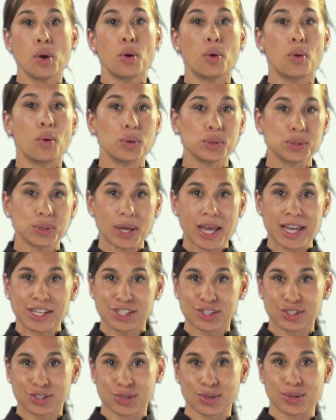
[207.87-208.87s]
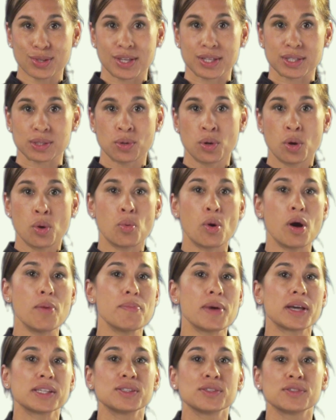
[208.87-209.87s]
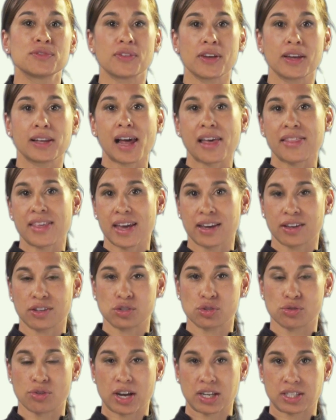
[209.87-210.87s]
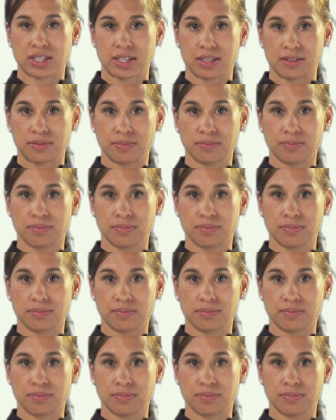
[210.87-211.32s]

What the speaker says: Also, as you do this, what muscles feel like they are contracting?